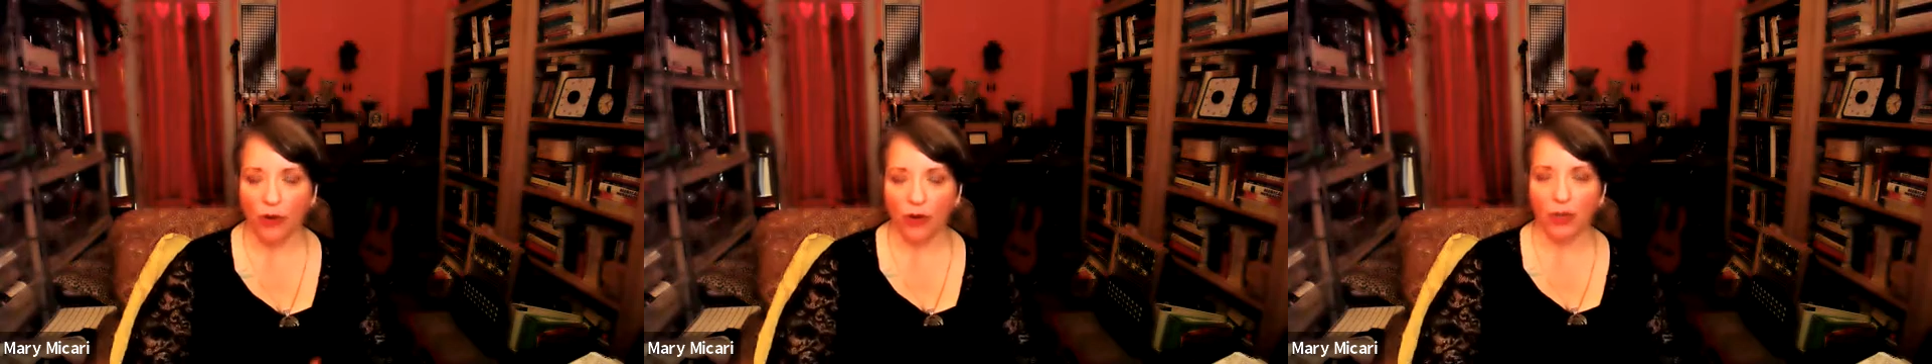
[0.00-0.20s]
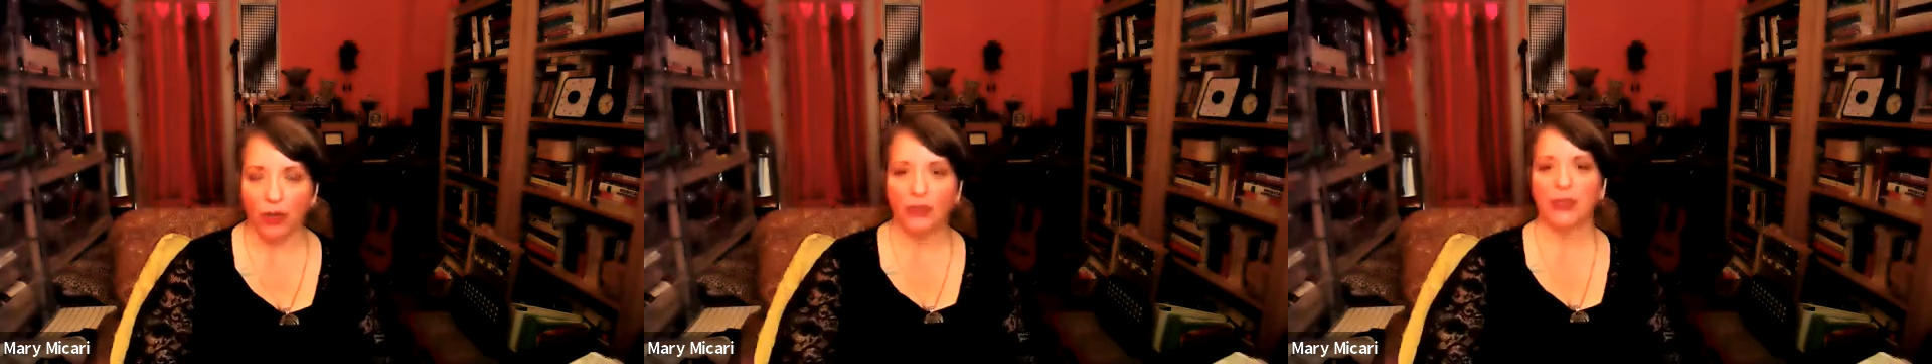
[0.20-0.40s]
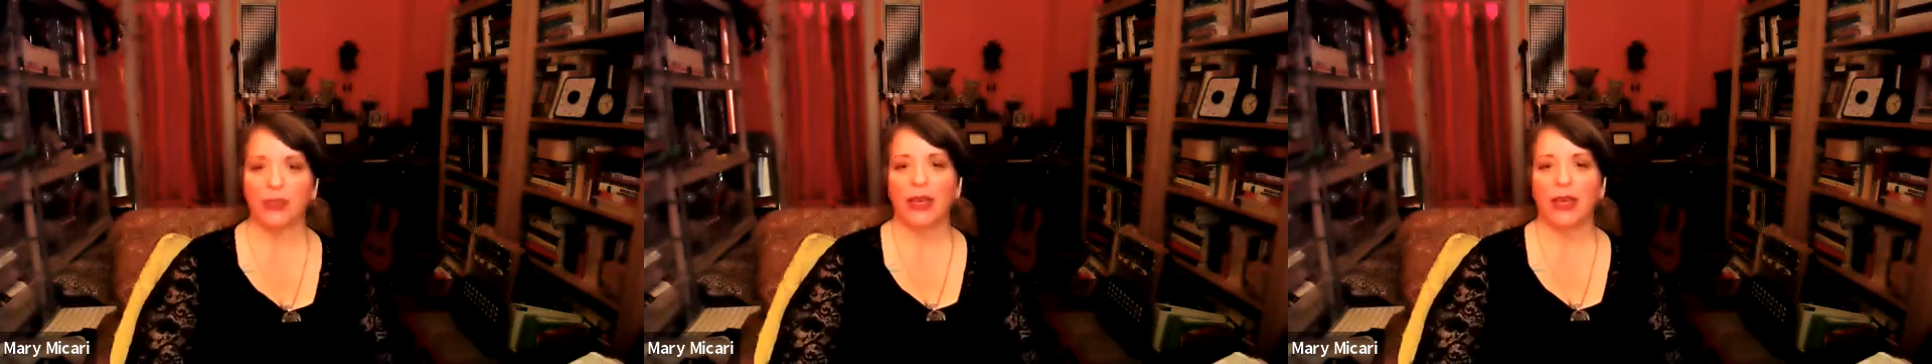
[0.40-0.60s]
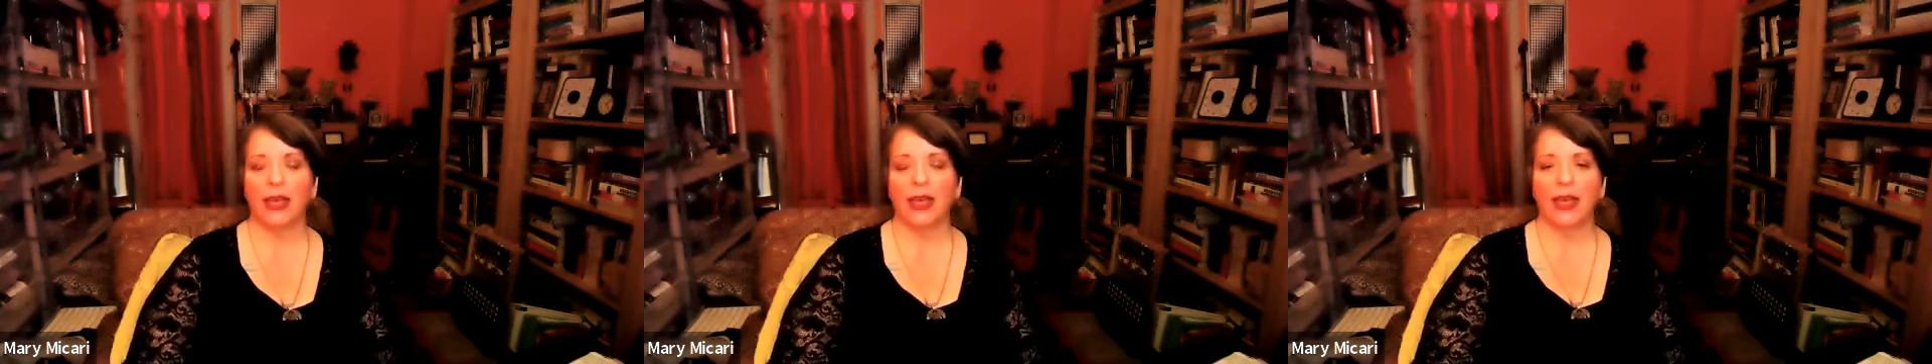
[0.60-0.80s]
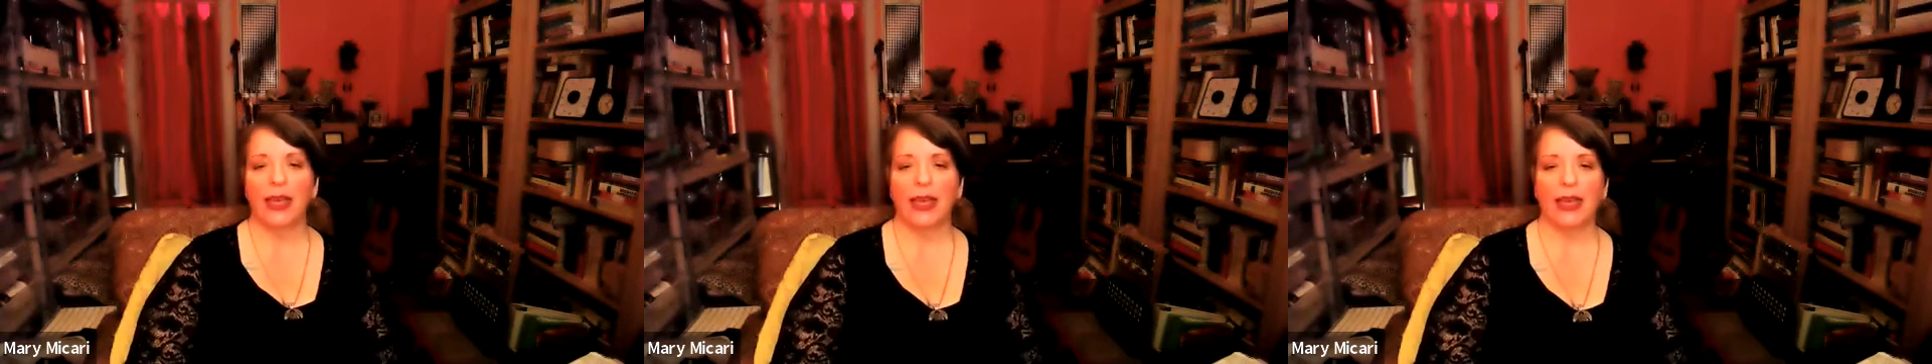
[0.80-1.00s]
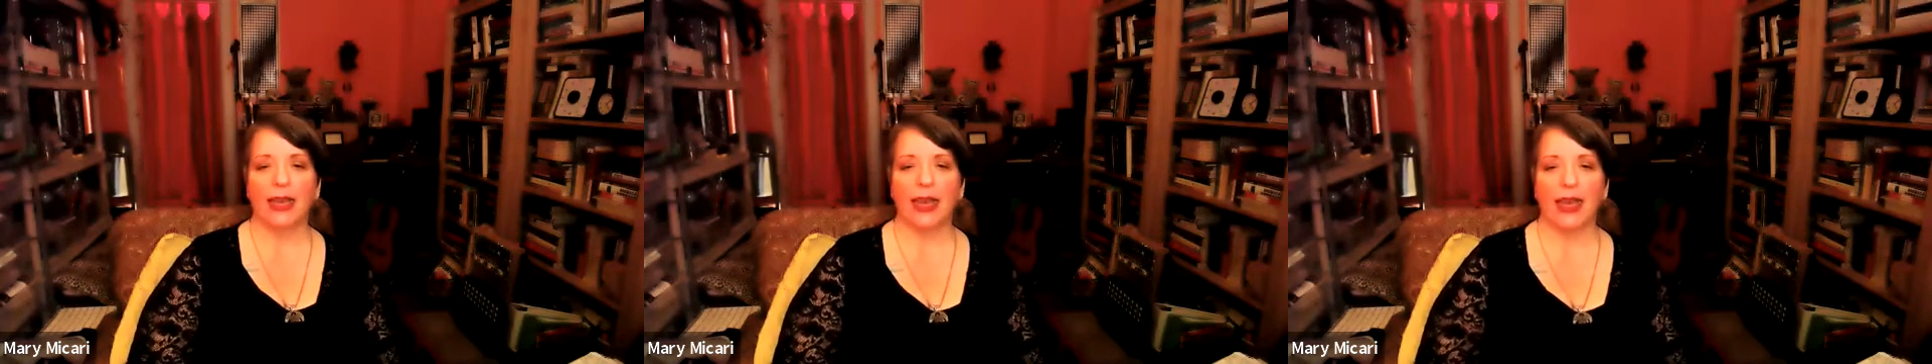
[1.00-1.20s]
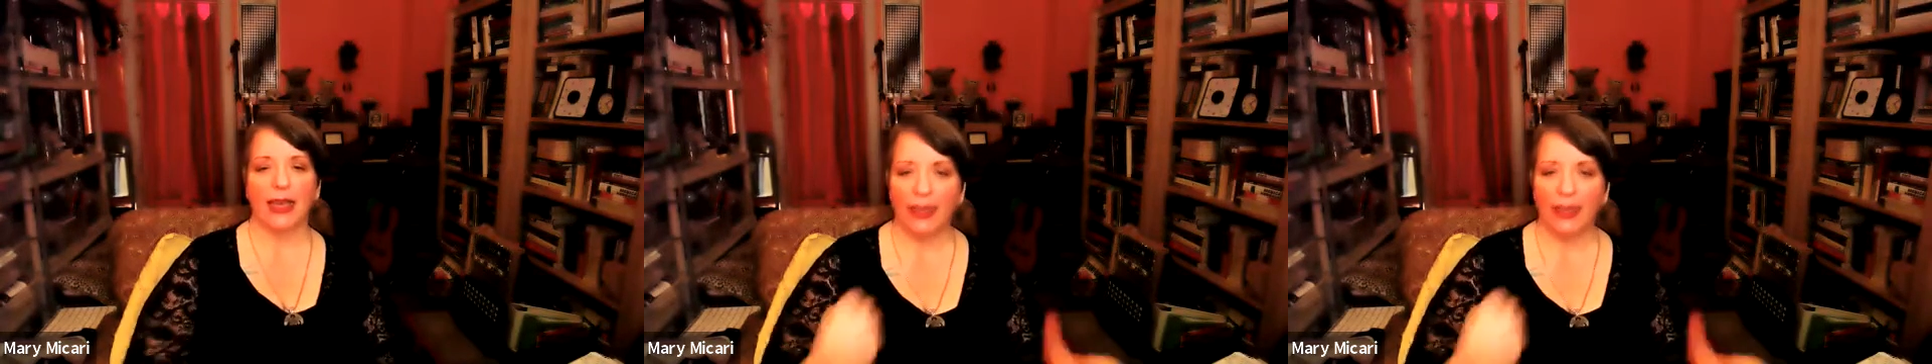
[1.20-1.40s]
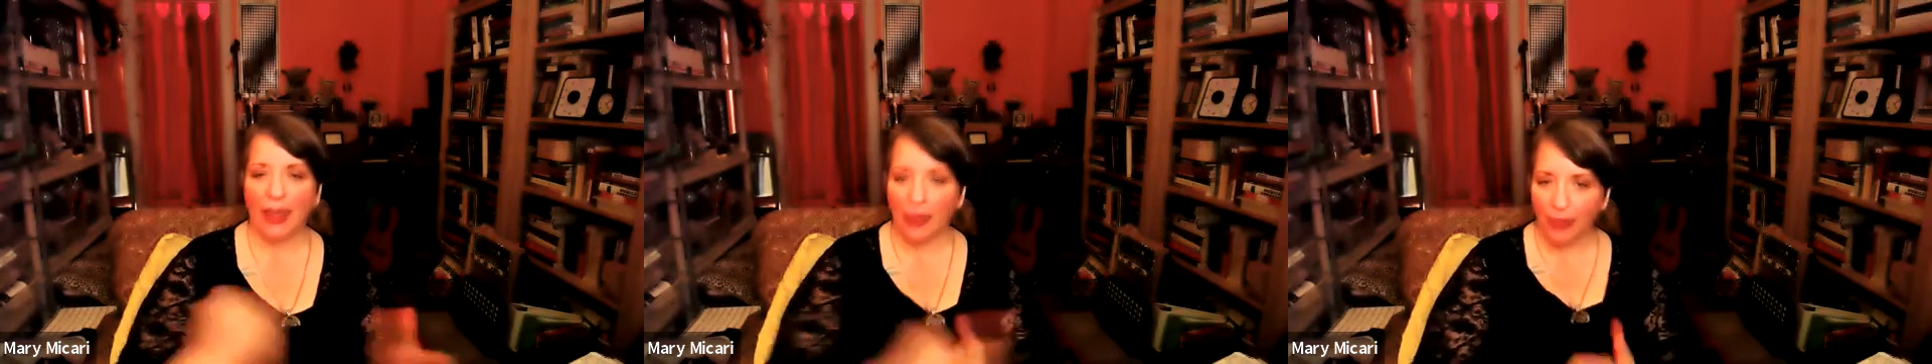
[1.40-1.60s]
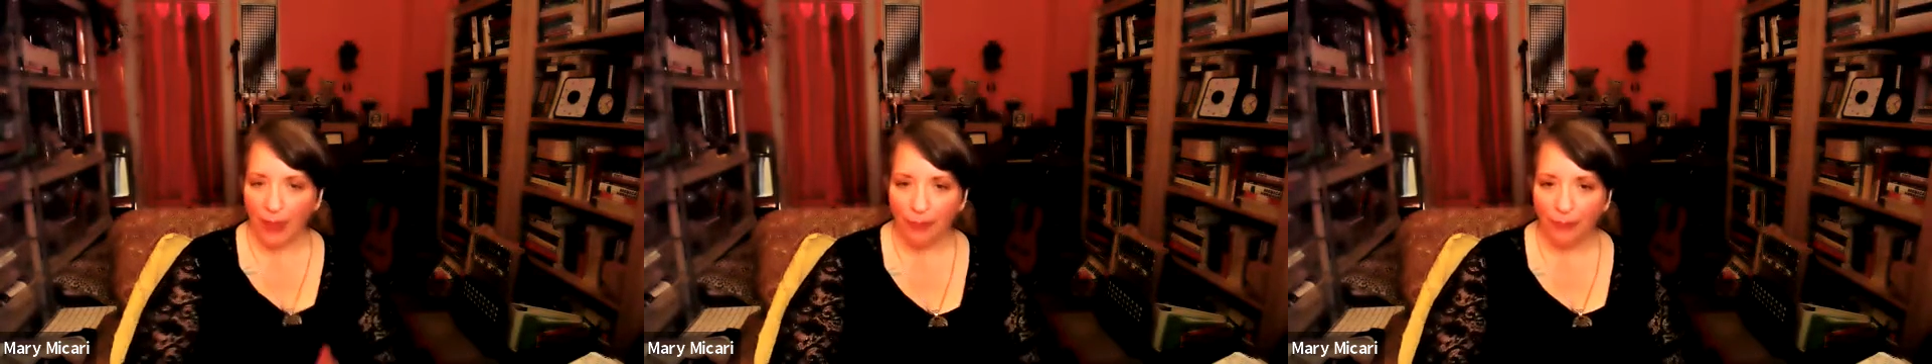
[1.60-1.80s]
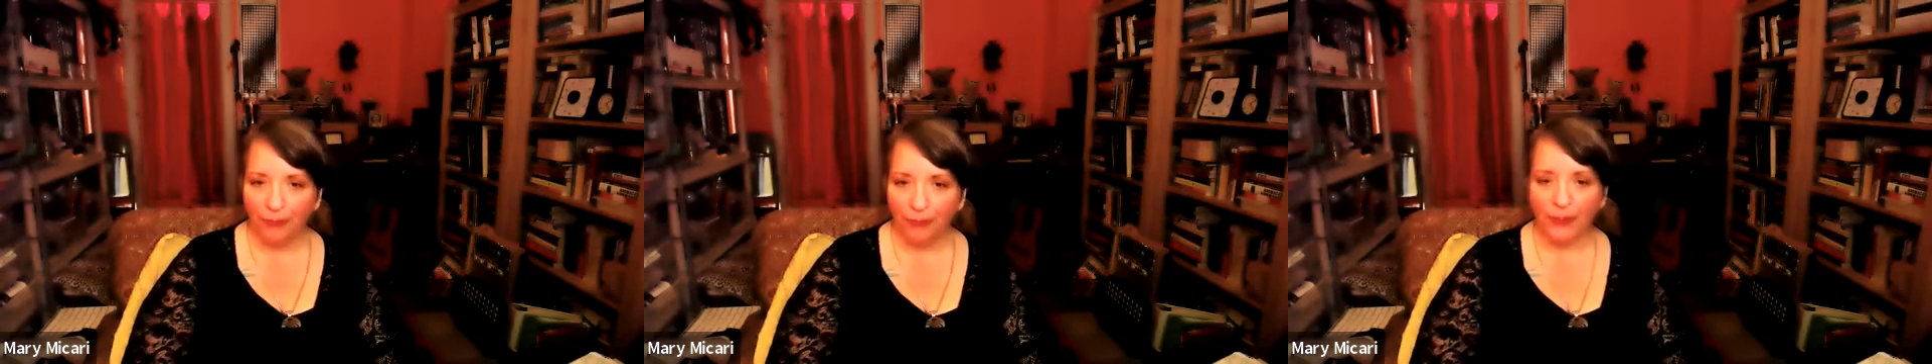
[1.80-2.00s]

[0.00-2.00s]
cards, and I get them.